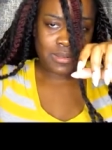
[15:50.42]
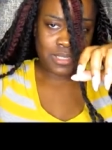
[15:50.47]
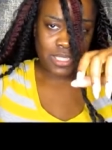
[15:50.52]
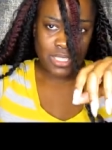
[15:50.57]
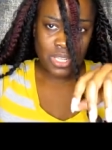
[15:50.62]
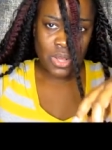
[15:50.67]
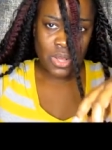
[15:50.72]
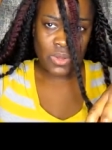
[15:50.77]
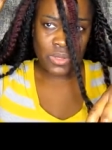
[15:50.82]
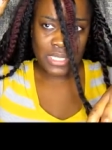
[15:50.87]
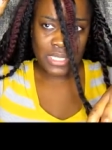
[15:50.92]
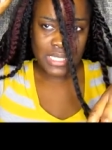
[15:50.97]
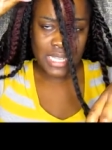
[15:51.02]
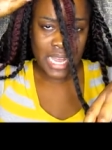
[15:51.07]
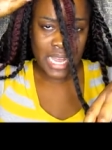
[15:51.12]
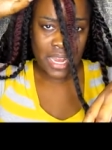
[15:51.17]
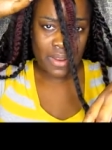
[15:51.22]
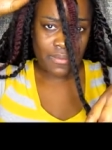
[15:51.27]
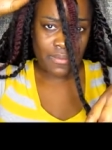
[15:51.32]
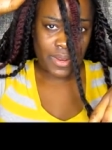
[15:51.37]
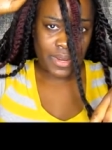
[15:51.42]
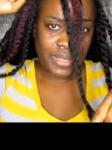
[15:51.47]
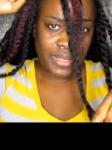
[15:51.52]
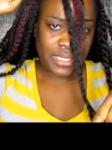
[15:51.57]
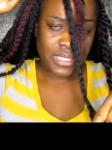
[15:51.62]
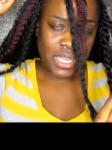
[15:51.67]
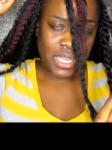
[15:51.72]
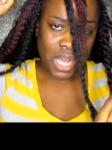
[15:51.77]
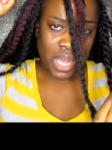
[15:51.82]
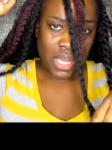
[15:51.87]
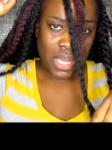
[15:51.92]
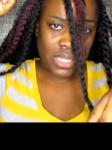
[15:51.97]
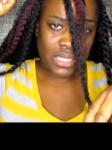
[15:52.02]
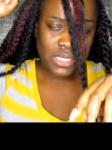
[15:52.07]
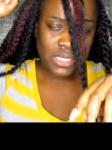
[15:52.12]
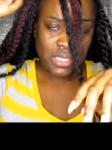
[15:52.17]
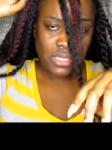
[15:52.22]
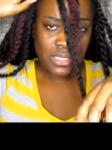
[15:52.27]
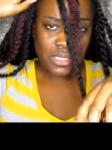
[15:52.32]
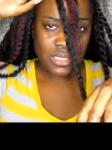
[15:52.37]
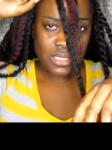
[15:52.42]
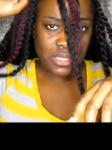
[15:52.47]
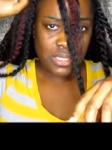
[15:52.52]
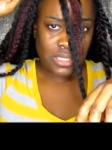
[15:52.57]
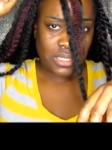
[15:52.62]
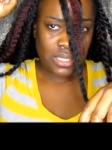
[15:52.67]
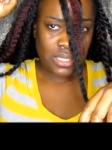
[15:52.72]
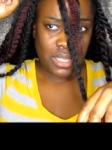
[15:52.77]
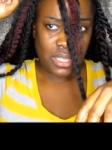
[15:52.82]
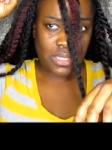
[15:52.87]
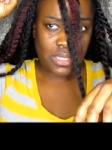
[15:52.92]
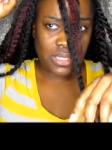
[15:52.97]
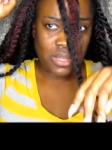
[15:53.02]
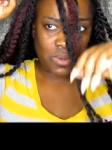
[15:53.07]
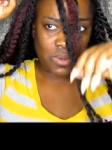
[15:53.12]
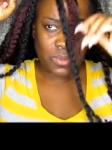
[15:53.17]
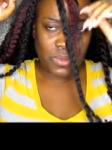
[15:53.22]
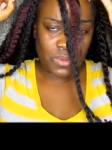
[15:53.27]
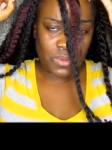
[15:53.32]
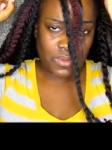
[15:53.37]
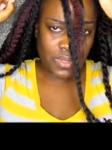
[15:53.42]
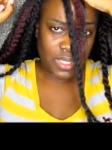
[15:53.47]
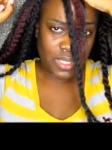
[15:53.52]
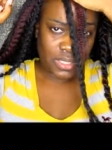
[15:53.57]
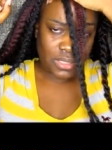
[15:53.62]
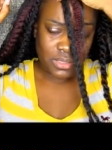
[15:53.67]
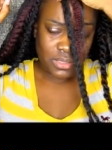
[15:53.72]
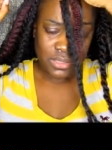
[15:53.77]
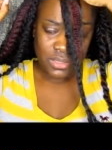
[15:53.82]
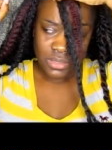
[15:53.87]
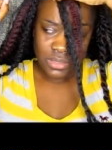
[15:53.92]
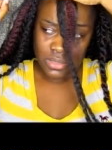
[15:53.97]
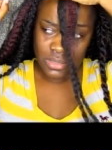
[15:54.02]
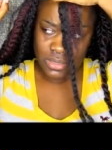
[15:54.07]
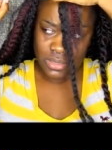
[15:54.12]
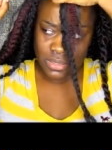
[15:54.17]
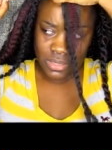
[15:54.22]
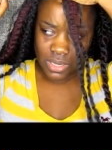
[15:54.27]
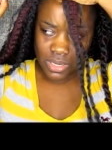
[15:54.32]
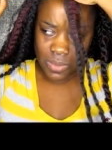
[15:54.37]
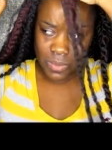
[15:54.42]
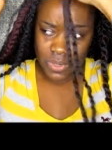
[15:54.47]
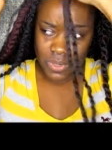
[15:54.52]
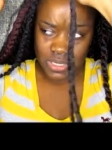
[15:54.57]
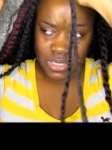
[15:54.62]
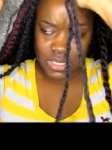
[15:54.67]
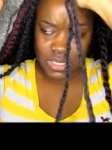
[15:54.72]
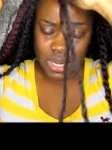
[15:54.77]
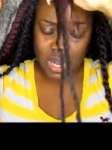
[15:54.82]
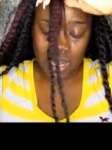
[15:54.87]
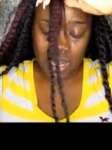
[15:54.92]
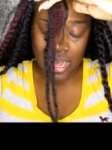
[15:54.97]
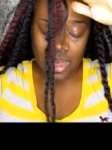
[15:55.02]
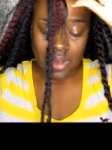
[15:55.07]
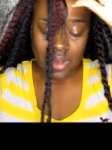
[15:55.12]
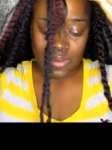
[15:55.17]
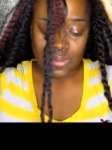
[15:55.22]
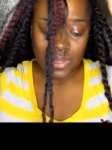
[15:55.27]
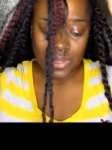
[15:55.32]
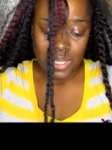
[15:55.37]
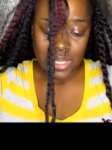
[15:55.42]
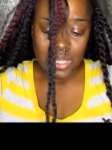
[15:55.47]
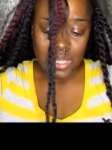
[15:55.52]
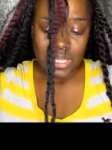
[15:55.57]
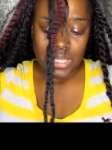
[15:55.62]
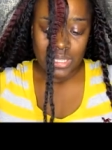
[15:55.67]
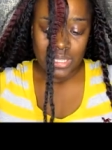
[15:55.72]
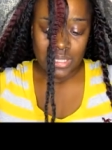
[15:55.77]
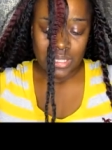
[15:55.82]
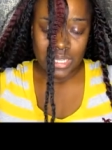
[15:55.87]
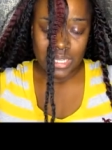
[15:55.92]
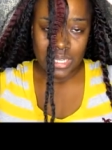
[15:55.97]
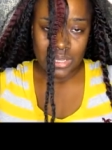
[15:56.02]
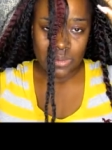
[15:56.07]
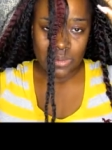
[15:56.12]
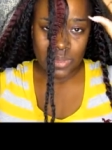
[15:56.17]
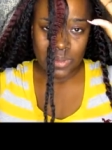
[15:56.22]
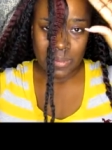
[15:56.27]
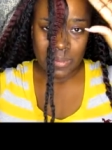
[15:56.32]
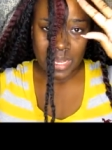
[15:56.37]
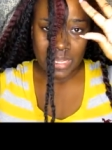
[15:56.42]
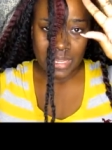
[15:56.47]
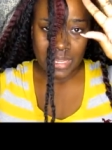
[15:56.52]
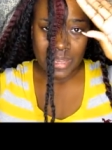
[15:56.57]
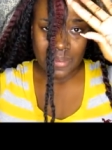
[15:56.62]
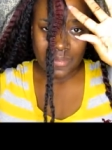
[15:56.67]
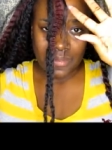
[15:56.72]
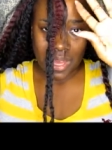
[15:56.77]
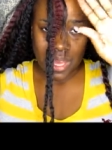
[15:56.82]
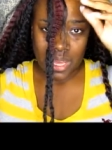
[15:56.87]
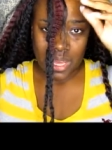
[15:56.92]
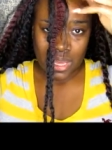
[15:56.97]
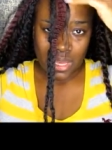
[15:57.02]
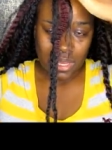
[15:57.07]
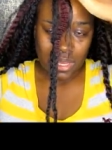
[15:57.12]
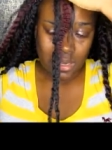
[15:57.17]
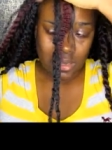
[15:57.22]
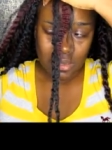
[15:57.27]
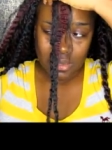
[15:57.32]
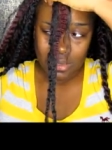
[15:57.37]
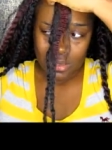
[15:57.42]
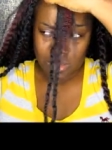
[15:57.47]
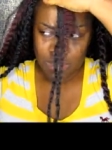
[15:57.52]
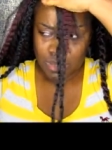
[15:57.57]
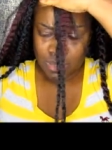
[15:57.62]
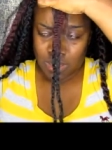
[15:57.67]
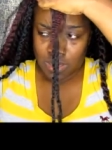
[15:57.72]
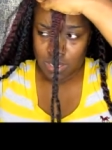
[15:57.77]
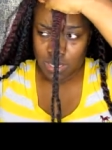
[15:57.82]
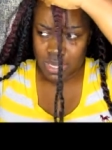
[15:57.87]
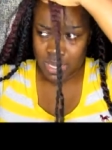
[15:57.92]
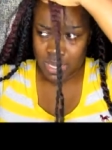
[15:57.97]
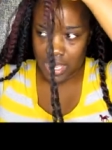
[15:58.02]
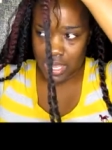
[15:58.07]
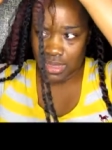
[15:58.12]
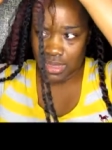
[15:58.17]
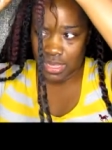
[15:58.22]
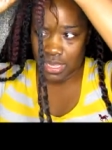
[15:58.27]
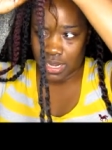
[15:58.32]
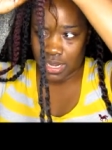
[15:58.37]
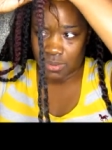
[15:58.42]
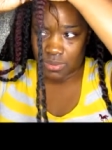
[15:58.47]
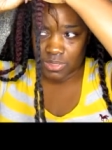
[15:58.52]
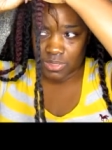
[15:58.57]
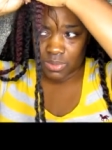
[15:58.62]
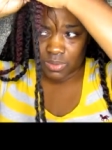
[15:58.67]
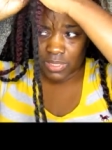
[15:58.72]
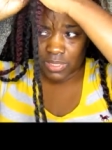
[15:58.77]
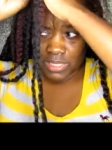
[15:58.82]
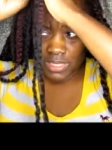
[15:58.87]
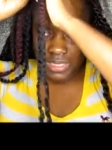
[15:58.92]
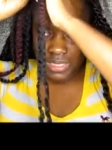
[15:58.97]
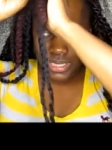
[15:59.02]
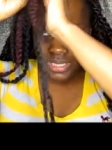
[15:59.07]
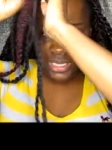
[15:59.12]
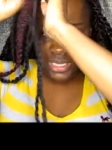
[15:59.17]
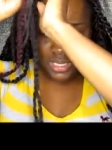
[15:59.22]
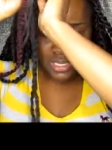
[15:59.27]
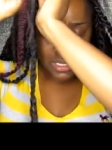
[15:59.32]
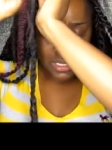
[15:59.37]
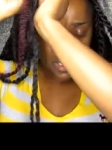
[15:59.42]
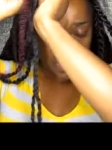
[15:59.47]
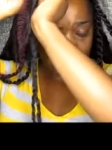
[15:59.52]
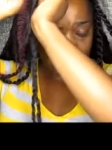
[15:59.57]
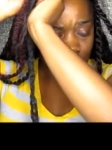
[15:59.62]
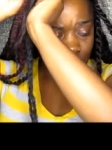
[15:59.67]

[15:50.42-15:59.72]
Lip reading: Just hold this hand very taut and don't move it. I'm going to start out leading with my left hand, and then I'm twisting